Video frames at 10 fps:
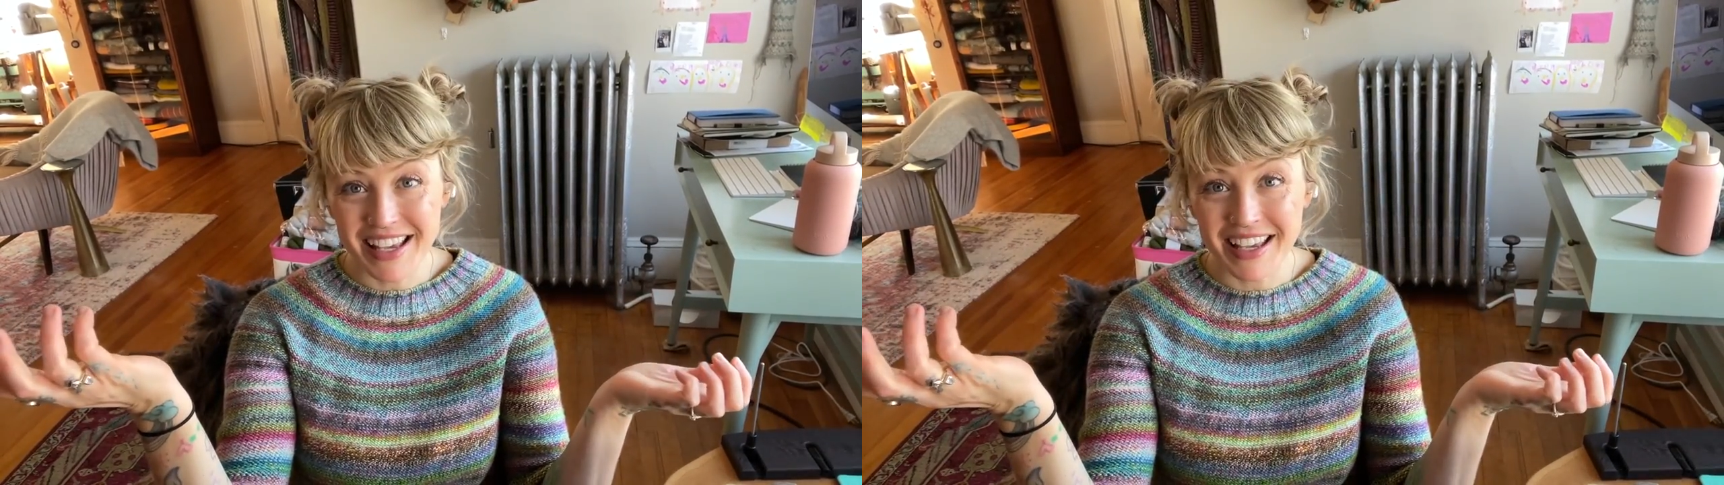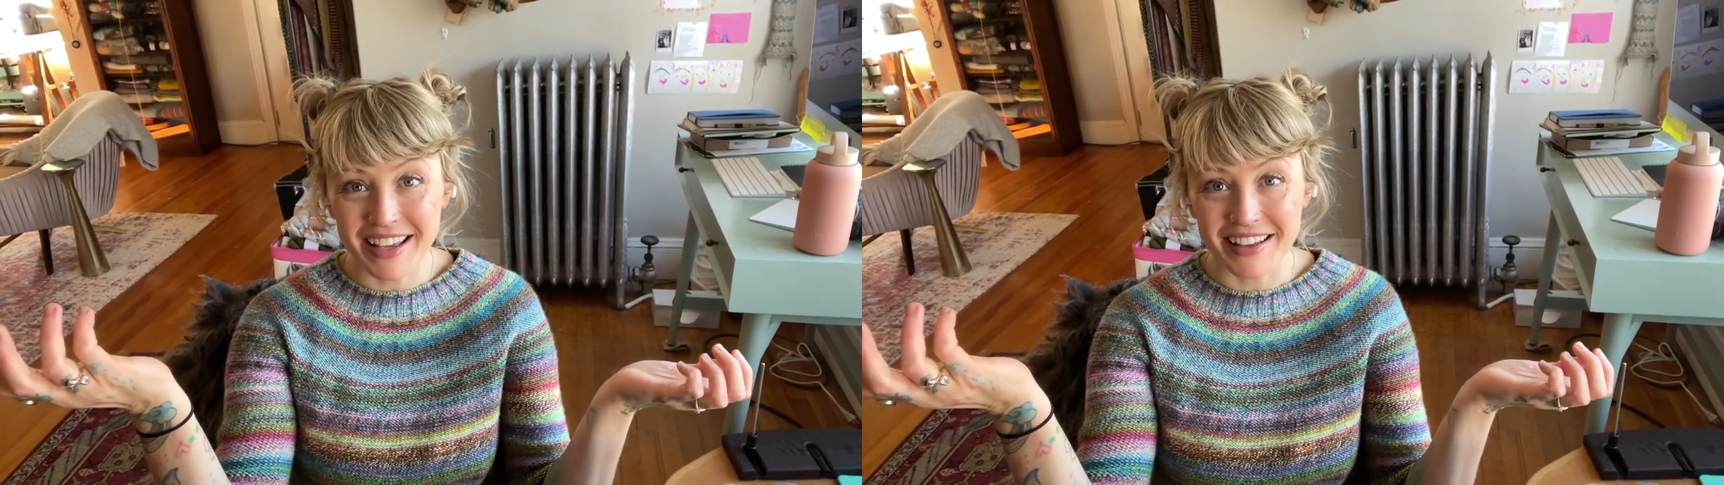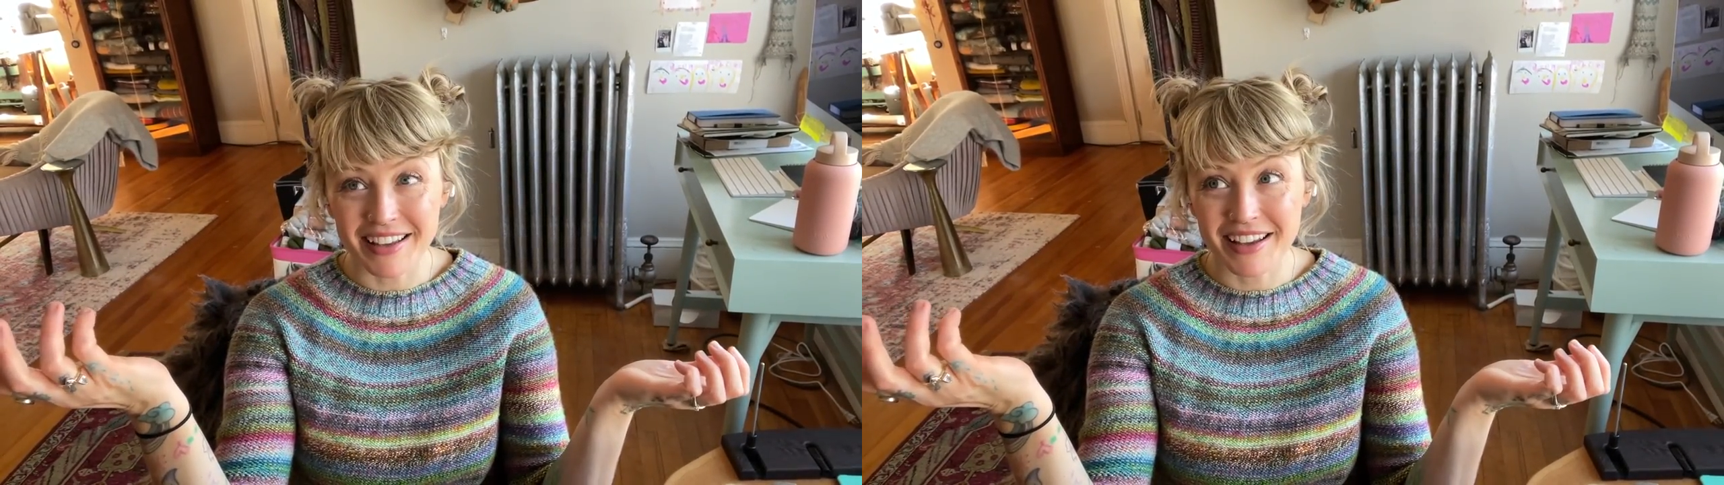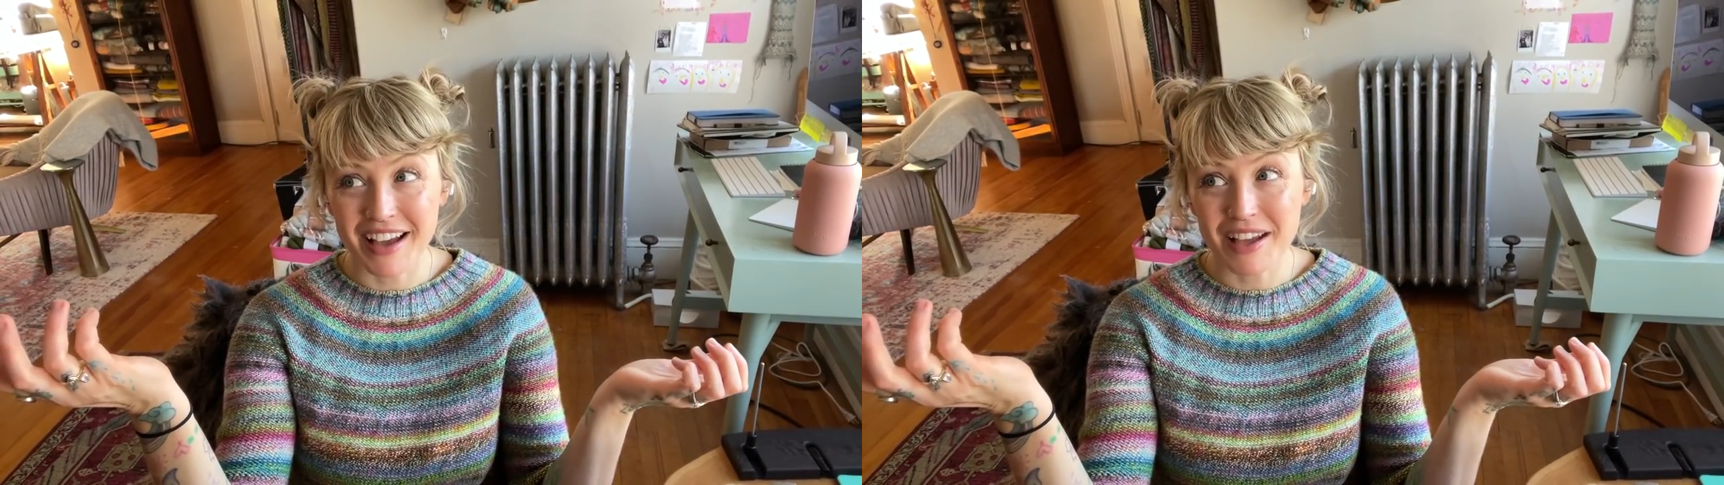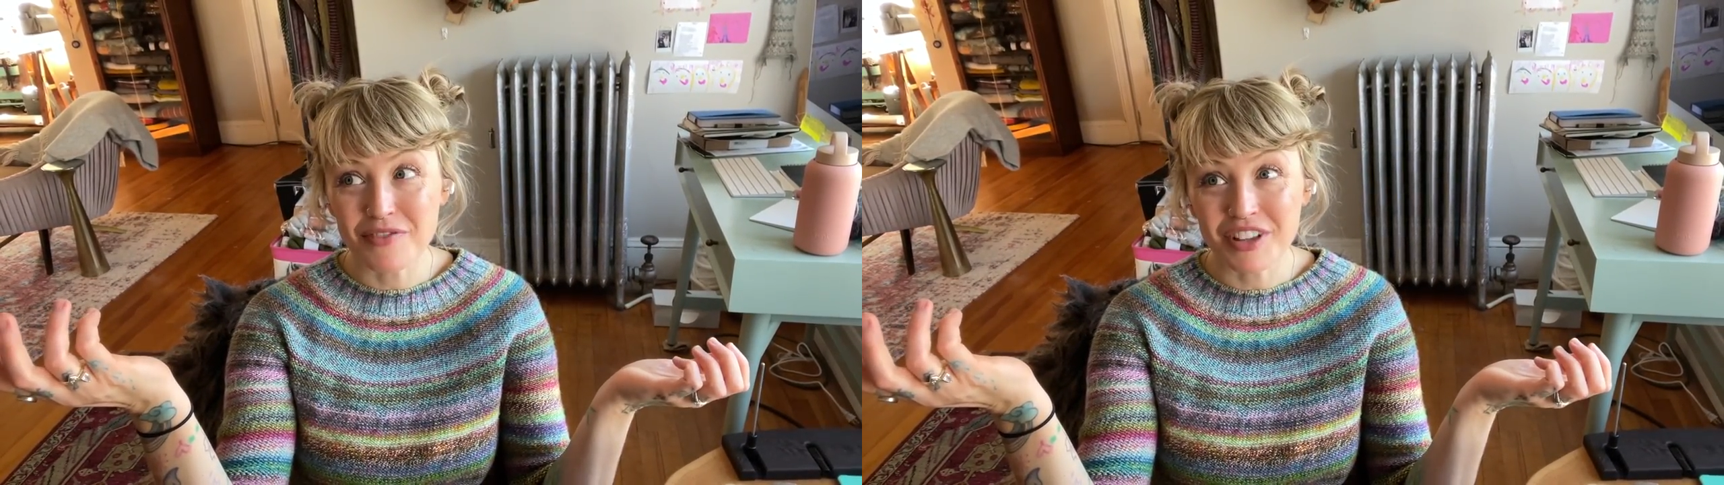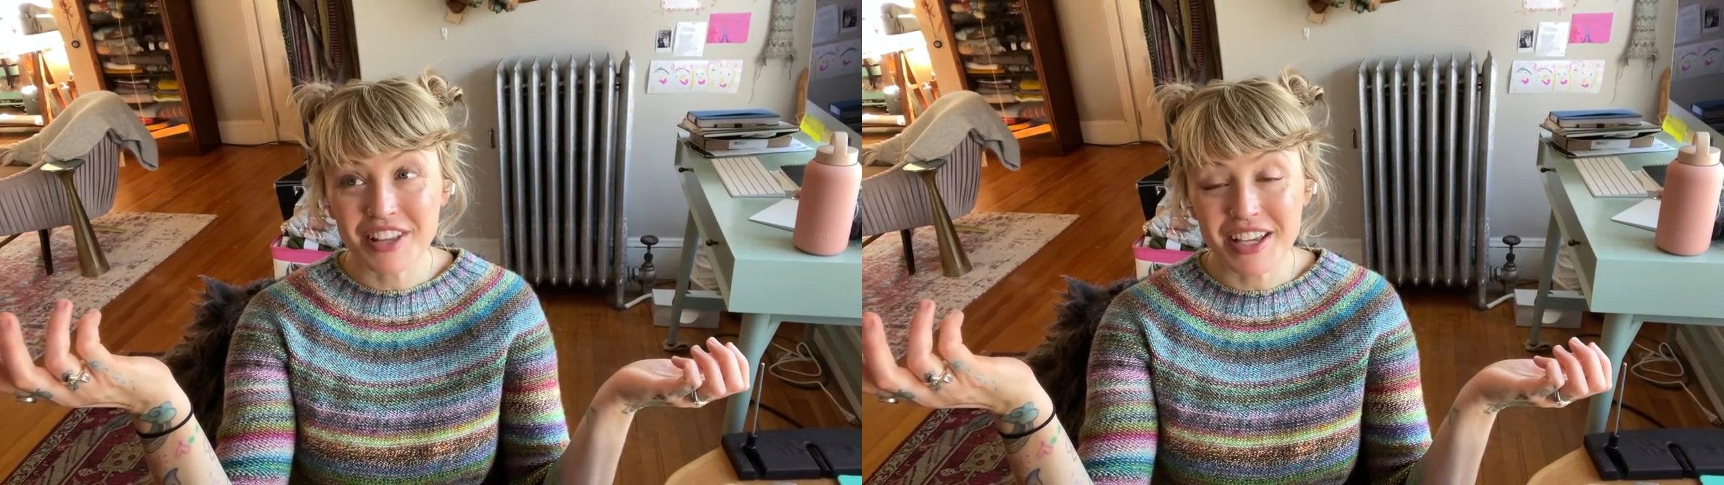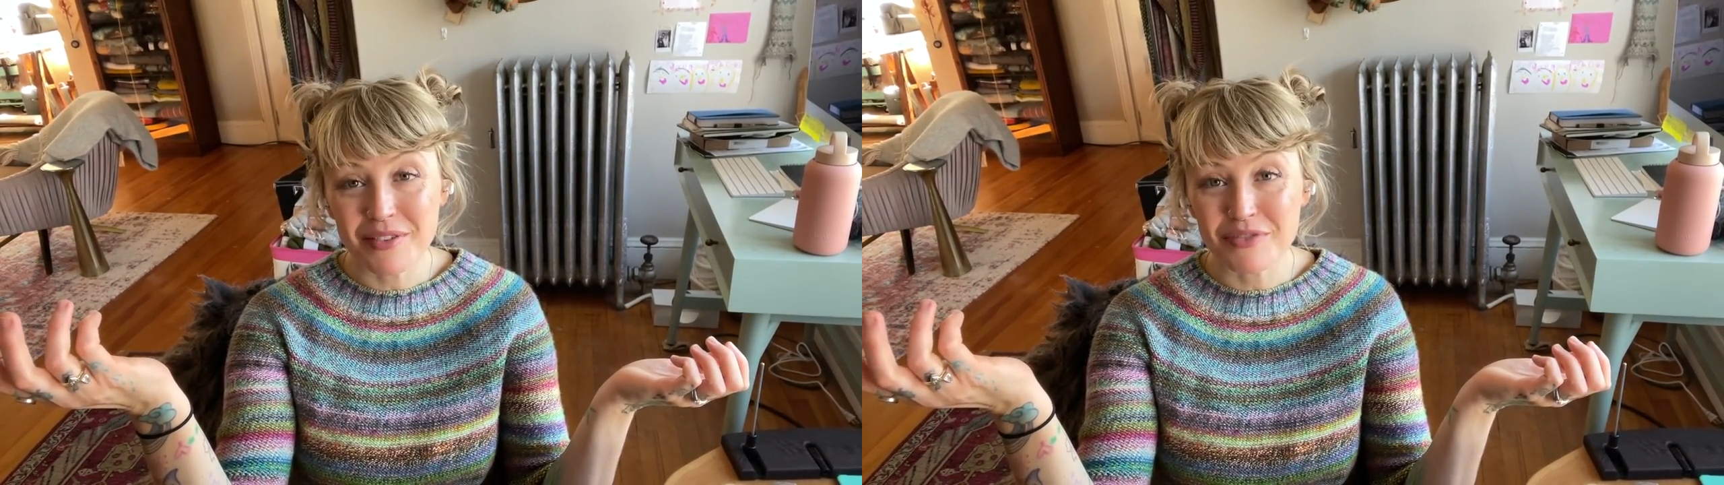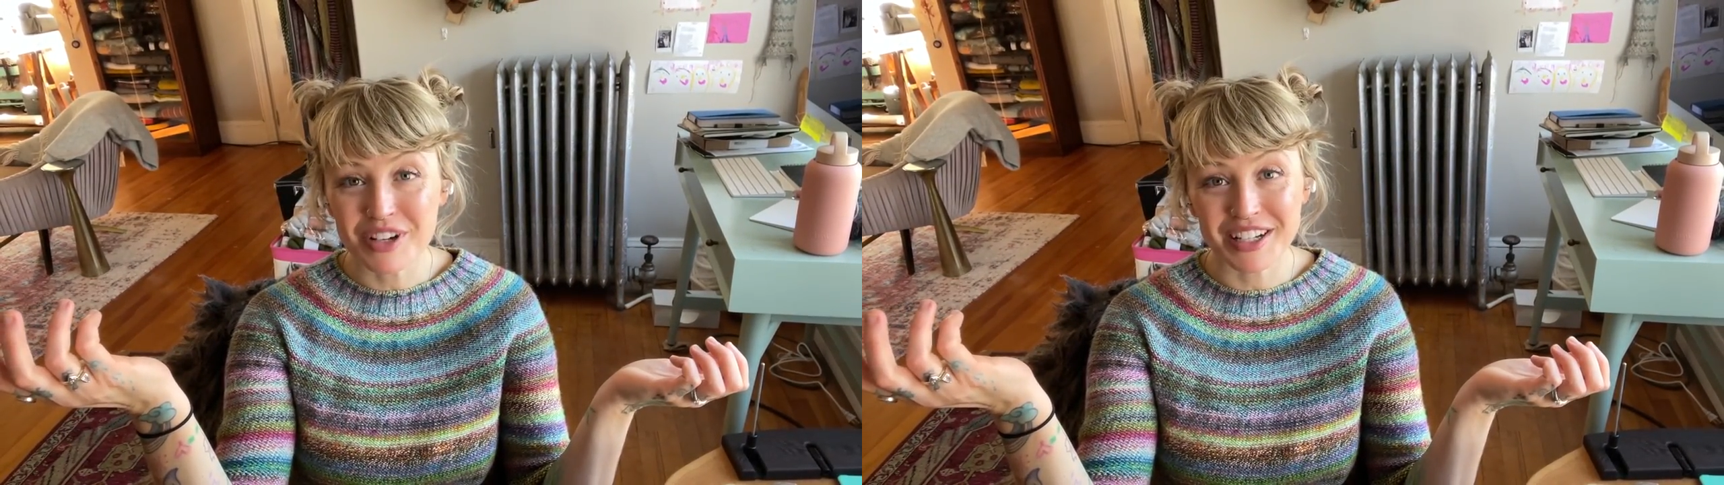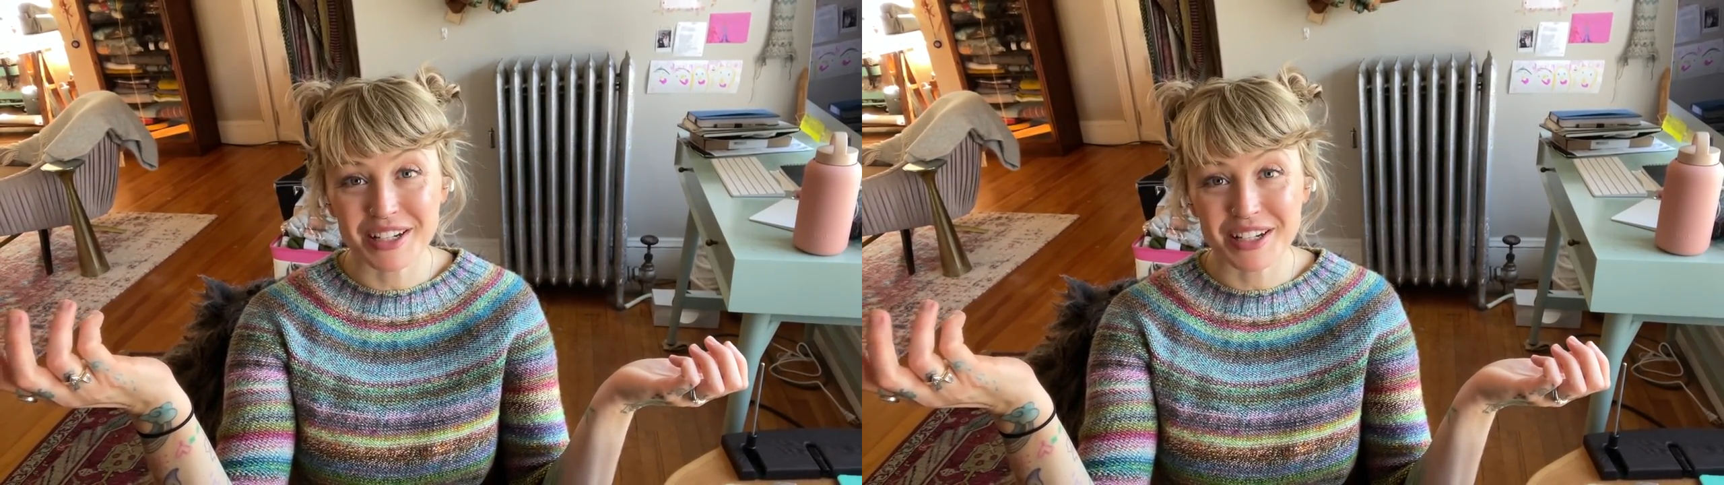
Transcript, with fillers: it. I feel like I'm forgetting